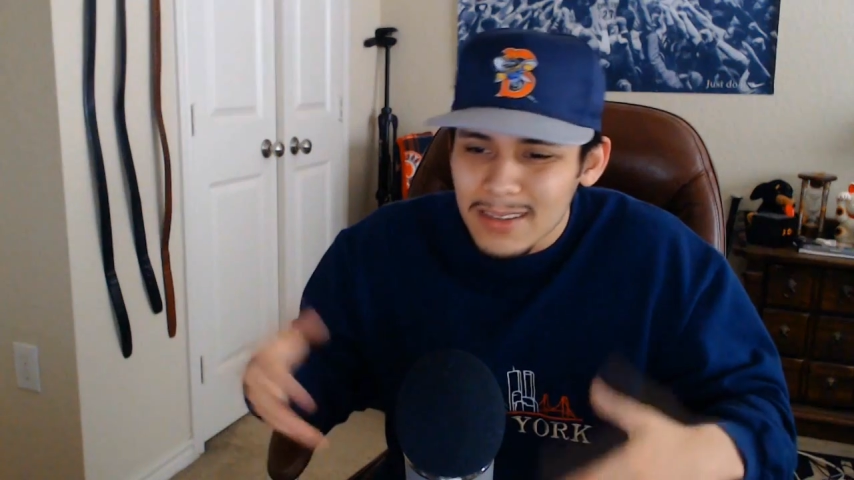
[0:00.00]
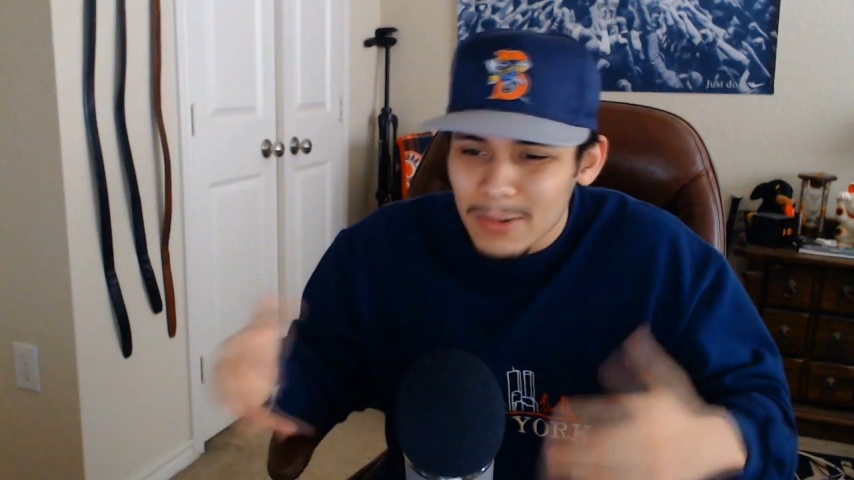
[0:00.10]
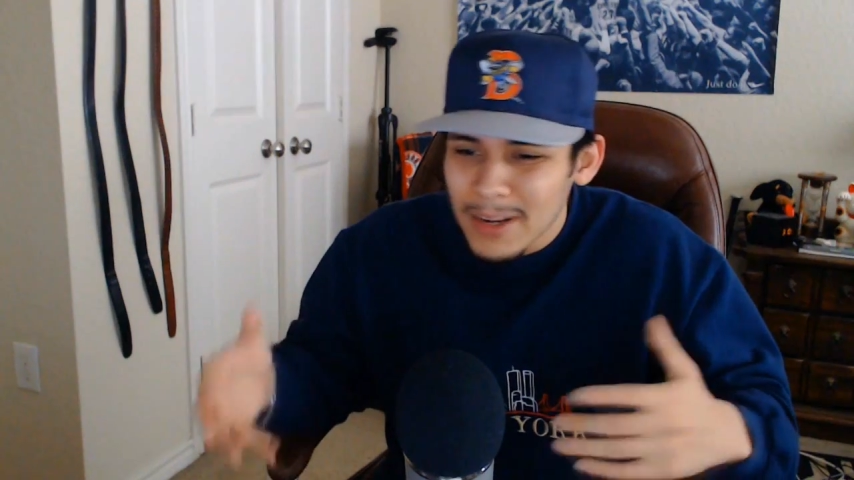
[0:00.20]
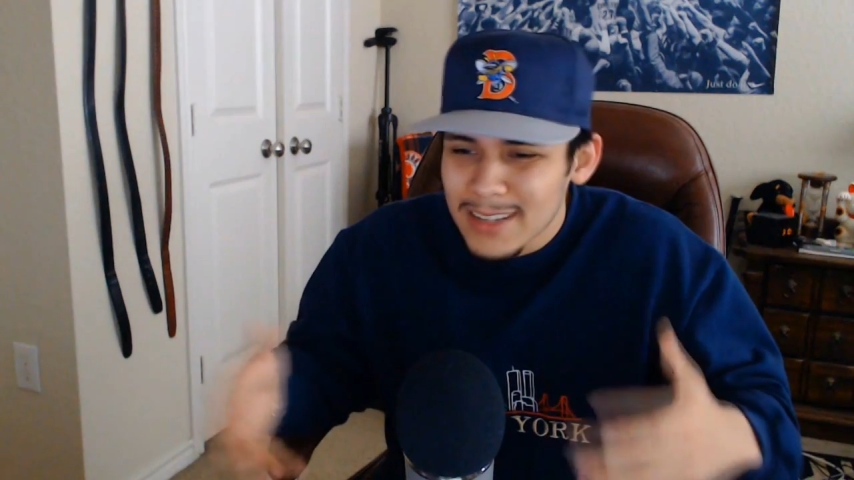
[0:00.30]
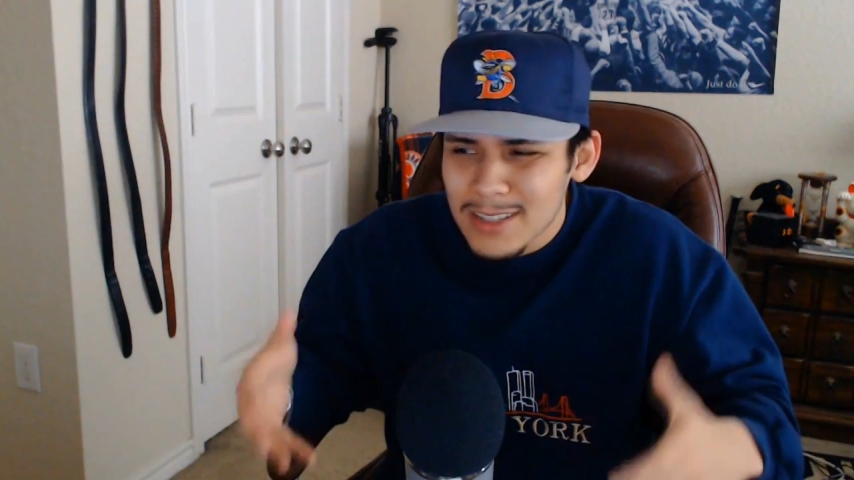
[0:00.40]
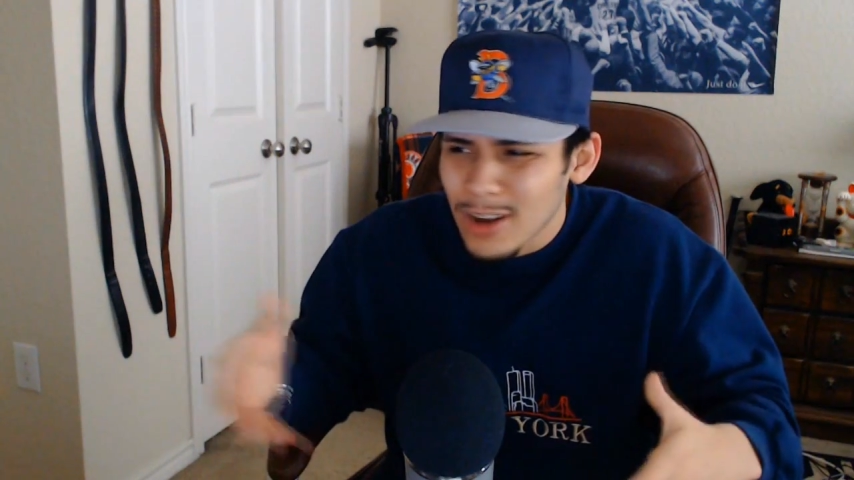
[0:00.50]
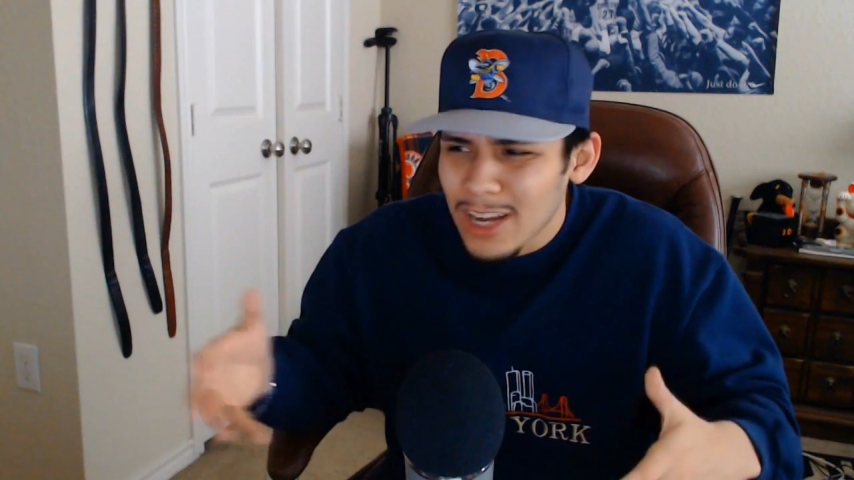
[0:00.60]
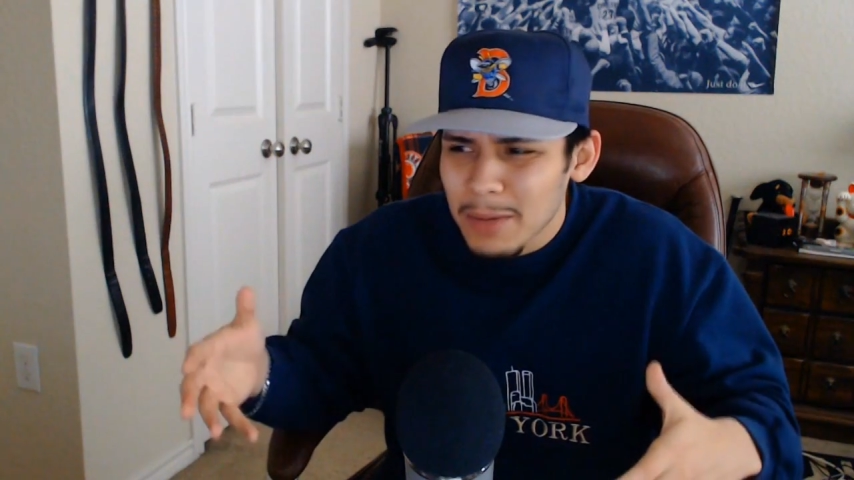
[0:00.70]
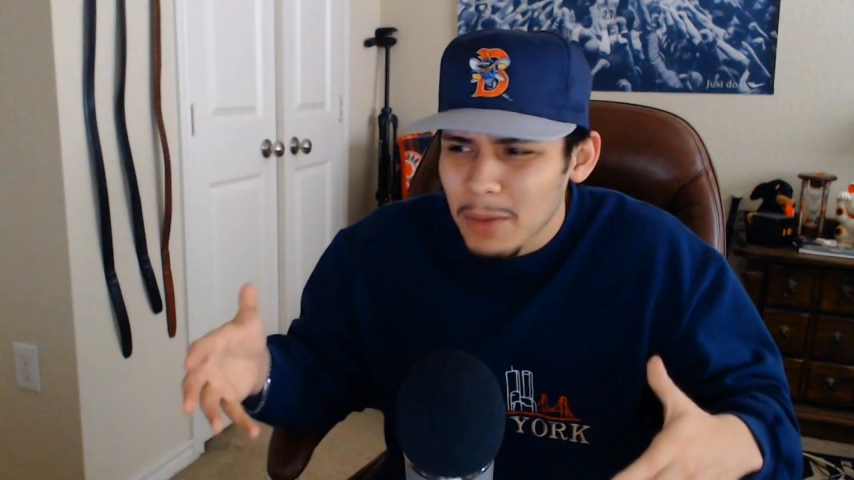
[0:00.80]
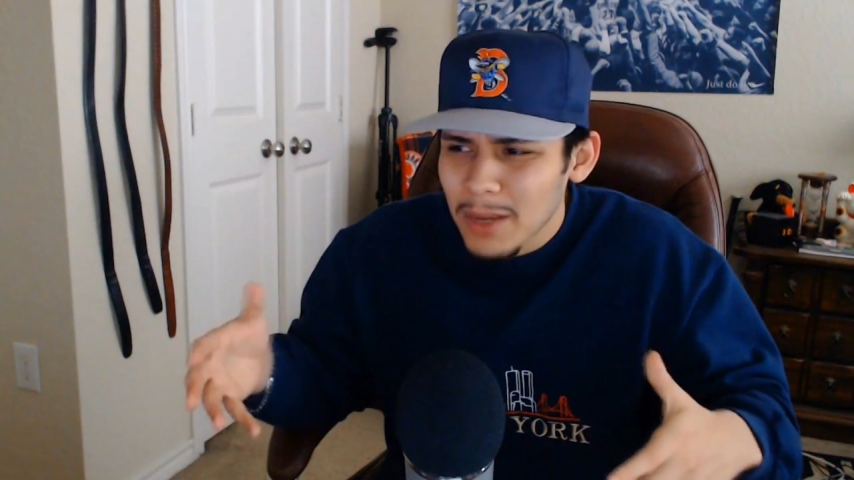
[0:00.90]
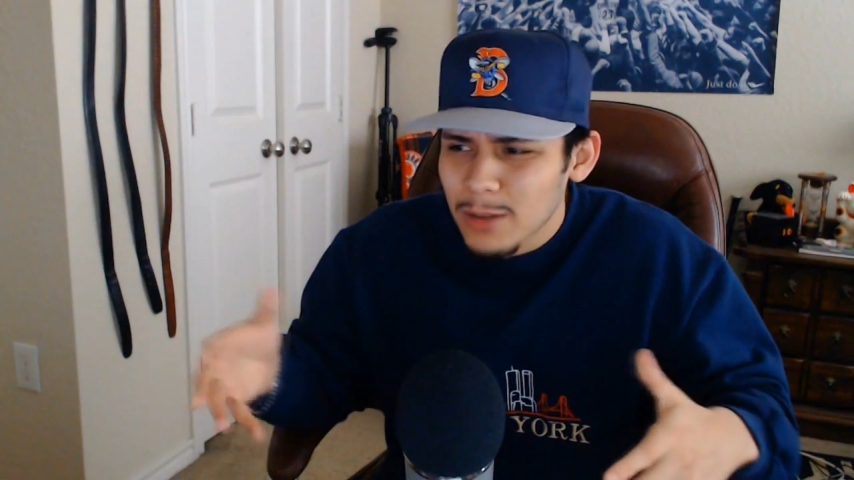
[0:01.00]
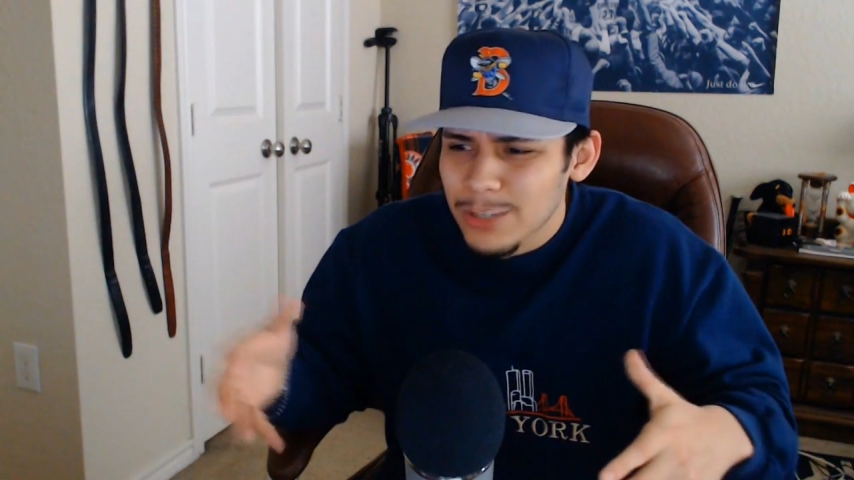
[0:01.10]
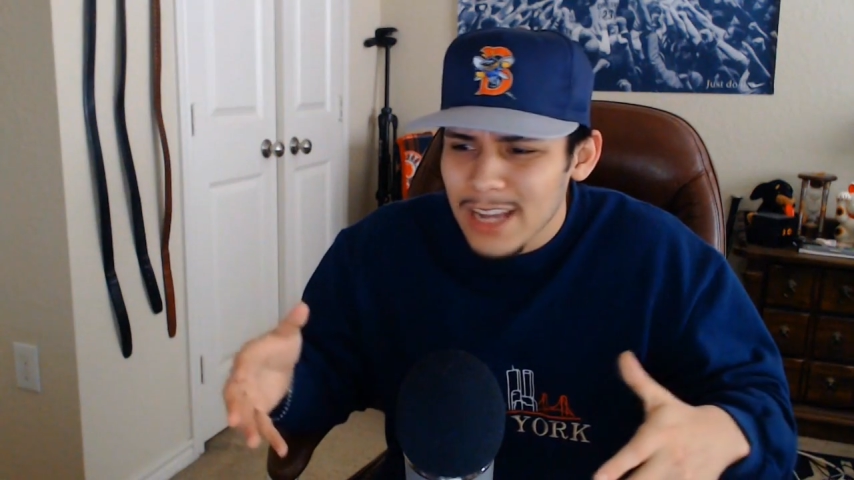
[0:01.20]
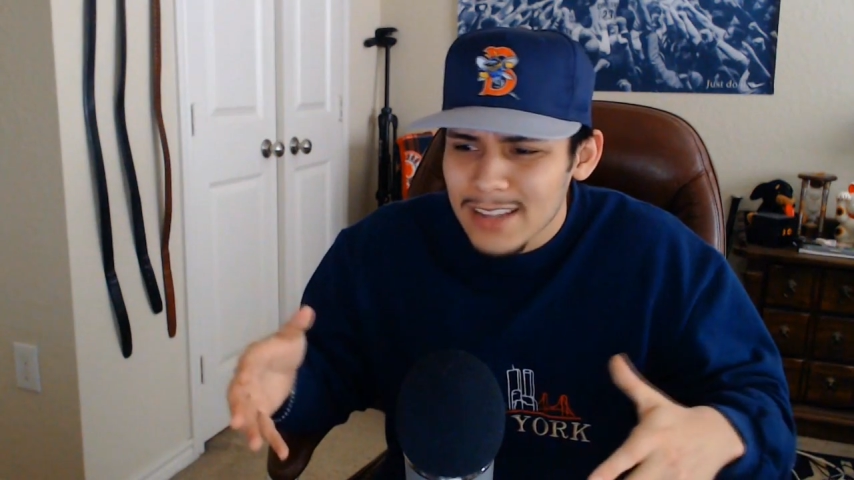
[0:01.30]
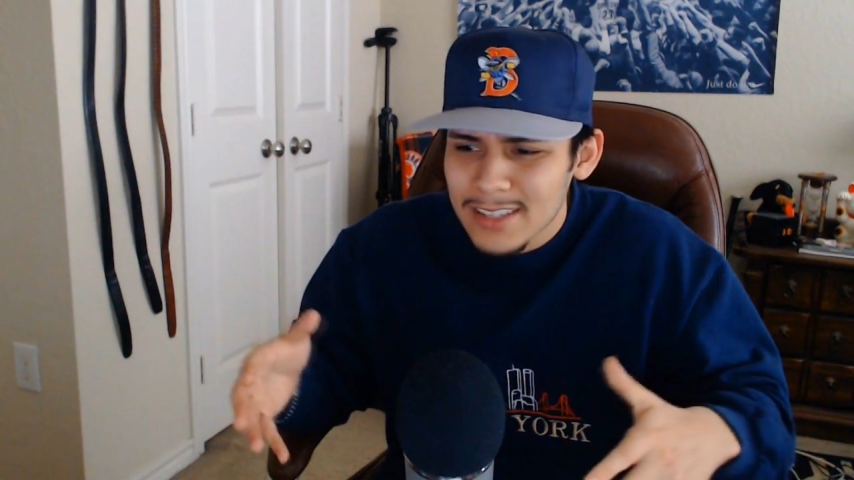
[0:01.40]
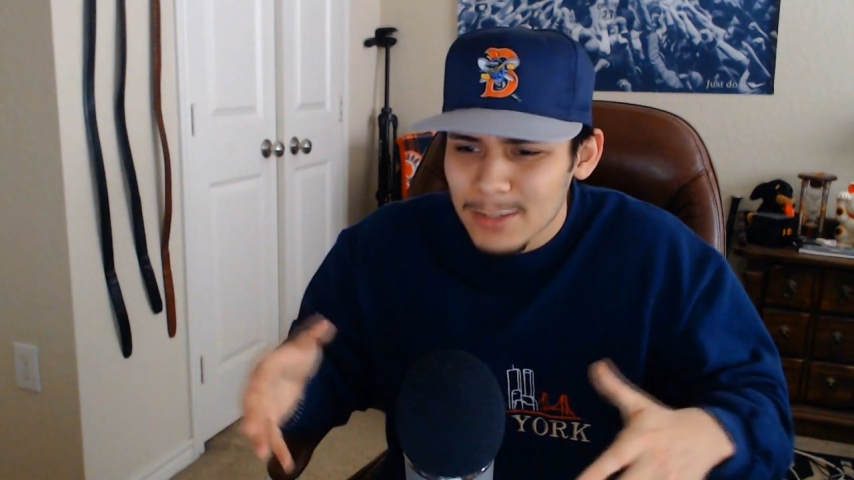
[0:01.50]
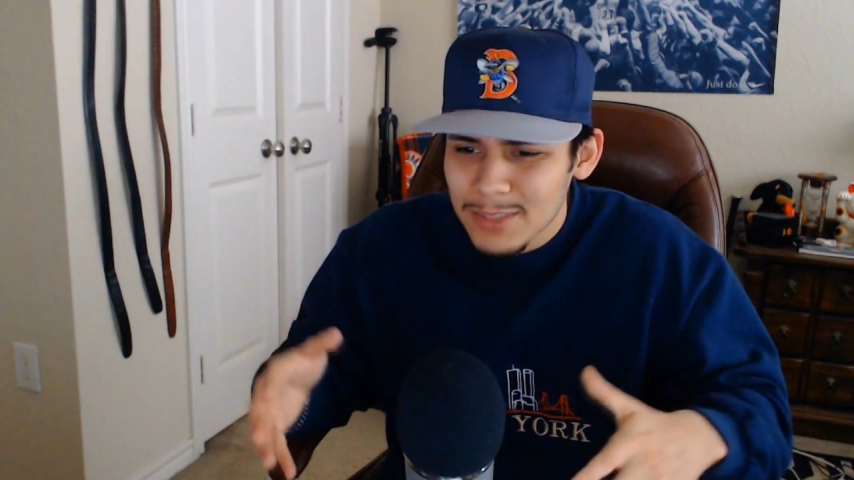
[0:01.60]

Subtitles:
the way he's talking about Michael Jackson,